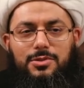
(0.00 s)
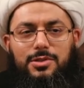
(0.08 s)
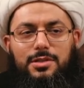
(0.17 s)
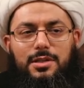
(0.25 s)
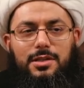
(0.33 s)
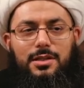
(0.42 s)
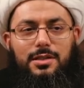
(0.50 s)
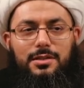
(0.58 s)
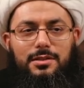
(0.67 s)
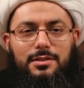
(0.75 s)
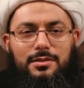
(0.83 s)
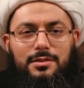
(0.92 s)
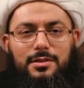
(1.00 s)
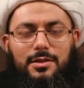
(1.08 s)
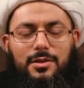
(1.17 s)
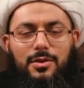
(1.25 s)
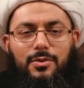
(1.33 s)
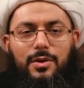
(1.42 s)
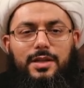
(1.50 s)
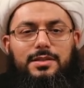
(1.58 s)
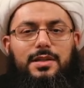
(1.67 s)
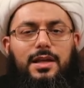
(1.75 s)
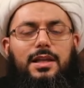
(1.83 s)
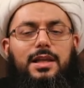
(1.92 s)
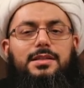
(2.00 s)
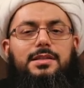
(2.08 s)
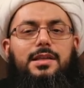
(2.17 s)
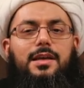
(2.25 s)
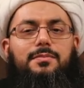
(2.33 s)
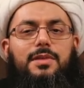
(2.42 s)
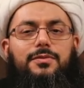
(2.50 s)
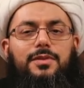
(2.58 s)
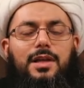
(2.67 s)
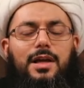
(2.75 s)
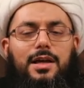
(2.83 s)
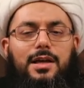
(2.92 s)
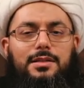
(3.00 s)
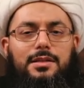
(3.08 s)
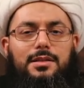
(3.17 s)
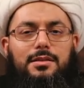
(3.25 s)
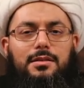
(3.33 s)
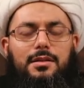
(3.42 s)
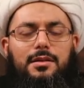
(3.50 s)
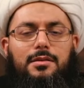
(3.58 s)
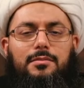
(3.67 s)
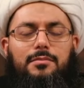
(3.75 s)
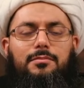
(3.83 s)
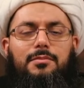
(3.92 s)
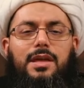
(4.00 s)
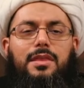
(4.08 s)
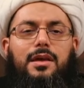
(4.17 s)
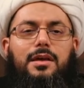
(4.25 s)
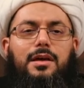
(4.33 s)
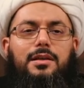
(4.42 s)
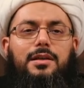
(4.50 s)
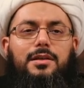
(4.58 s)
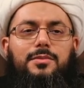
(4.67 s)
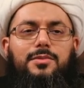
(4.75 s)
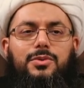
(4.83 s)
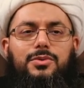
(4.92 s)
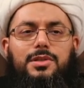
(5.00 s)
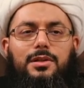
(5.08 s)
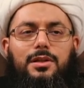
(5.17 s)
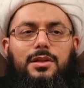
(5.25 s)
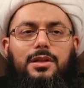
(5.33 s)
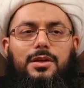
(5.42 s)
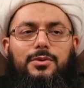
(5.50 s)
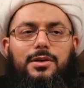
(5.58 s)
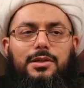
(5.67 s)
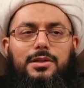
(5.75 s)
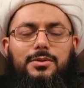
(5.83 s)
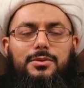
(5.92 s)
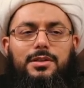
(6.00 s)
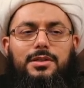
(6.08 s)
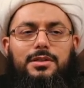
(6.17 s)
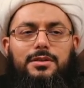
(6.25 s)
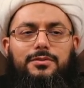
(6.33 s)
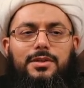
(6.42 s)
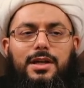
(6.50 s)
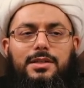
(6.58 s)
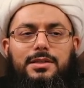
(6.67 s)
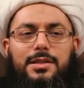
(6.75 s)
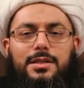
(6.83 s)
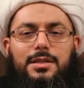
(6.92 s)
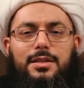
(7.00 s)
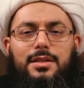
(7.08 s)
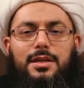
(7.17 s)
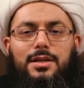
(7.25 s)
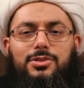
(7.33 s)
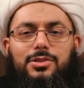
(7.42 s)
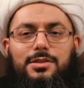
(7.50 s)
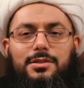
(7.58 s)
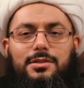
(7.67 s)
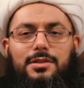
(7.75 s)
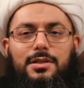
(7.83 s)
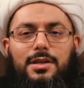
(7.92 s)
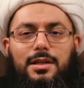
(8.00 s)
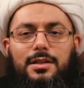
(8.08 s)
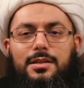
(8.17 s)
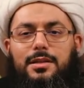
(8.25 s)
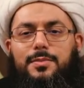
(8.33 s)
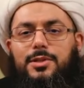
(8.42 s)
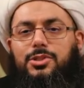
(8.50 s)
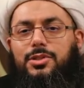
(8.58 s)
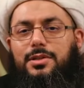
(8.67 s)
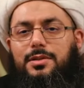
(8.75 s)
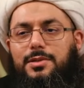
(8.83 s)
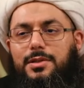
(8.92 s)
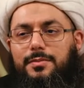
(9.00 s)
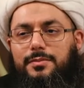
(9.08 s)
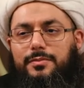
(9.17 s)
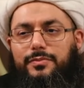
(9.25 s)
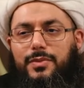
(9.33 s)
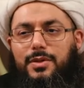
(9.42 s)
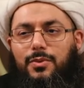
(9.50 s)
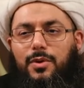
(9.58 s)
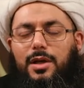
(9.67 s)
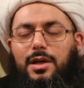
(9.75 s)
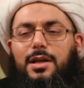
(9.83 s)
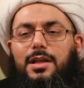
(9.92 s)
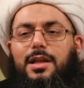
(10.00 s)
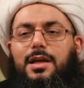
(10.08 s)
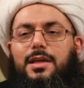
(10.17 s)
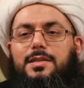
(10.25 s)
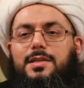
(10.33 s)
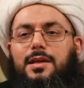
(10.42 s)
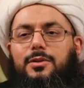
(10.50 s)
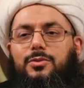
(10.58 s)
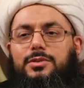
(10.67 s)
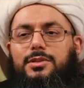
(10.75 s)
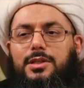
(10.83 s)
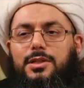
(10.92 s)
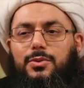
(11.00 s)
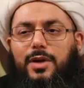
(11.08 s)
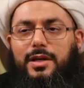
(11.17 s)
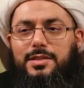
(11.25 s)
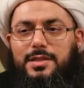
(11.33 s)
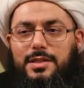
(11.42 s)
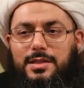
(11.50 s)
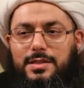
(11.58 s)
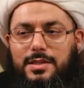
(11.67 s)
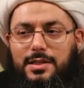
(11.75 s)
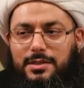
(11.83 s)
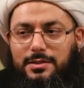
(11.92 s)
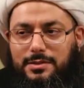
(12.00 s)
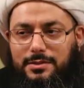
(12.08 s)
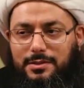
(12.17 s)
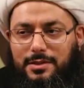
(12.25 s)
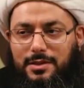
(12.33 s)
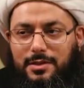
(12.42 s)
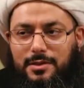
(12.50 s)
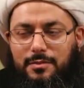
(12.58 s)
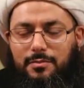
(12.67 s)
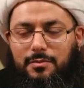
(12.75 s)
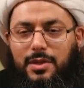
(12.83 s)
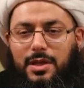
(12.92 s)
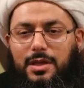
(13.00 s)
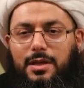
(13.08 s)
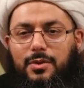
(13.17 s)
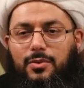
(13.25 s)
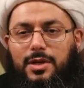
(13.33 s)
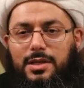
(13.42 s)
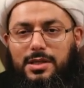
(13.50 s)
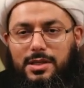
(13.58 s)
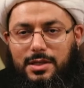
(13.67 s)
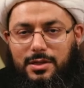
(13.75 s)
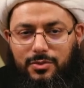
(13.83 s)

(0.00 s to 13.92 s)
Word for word: Of course, it's a natural thing to expect. Then if you look at the narrations, what the Prophet, blessings and peace be upon him, has said in the 12 Imams that he's promised, he said that this faith will remain